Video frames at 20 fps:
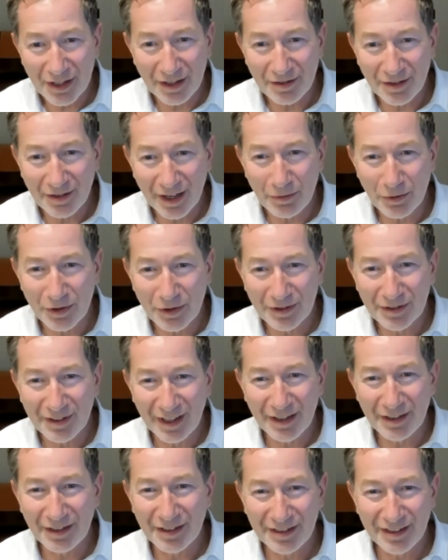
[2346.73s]
I'd
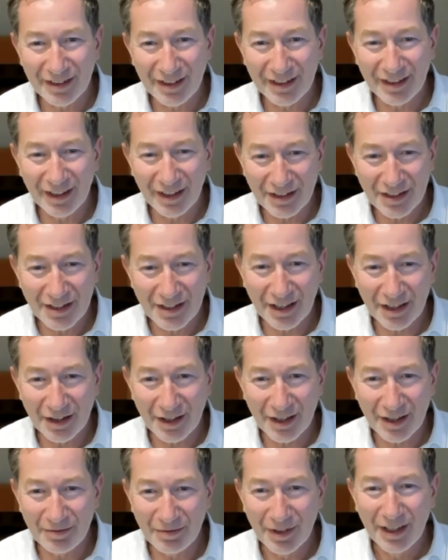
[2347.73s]
like to say
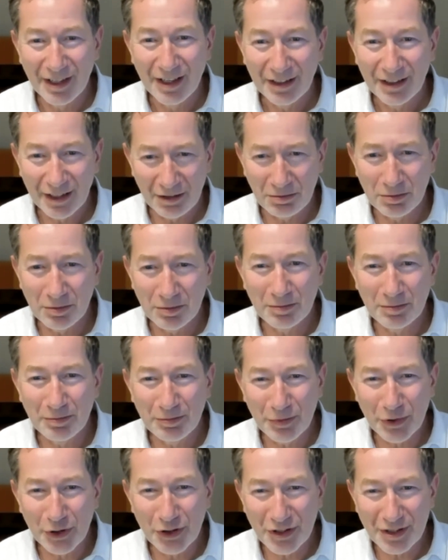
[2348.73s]
that I'm capable of
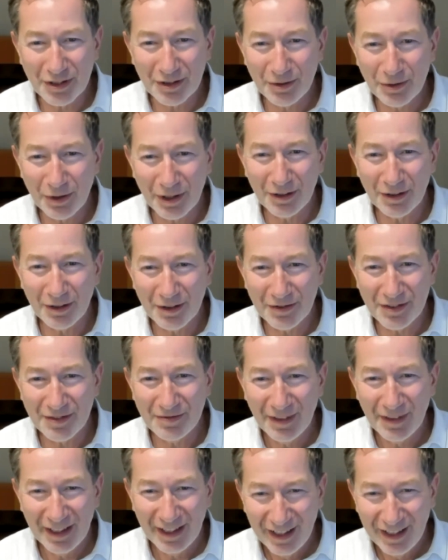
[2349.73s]
producing quite a lot of
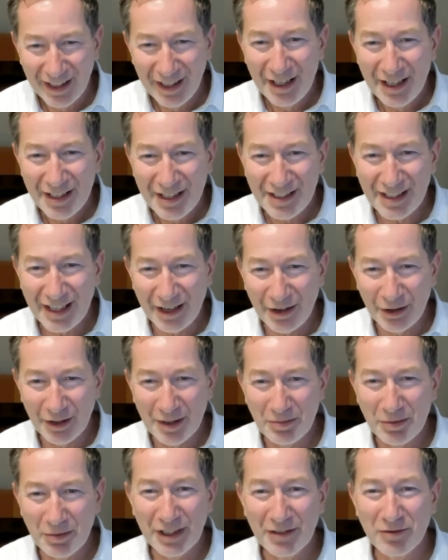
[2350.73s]

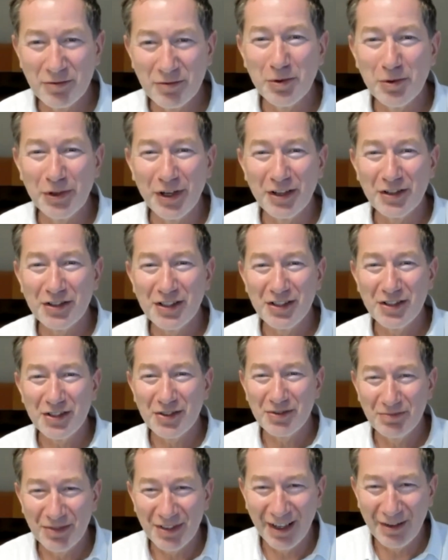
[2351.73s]
scarily believable nonsense
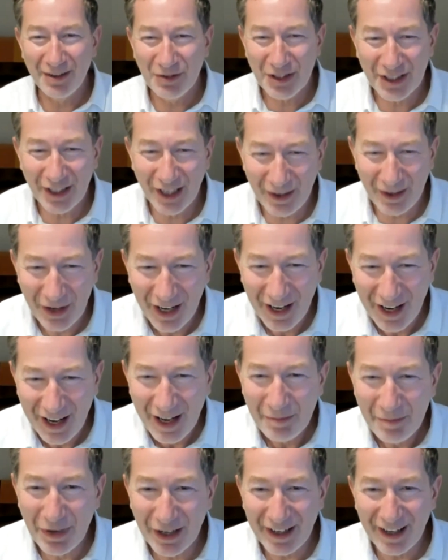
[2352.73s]
from time to time,
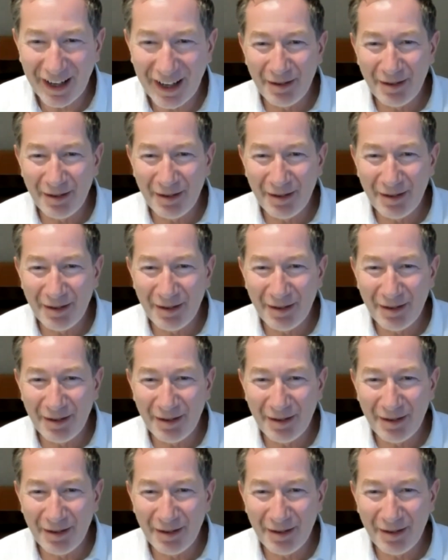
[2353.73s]
but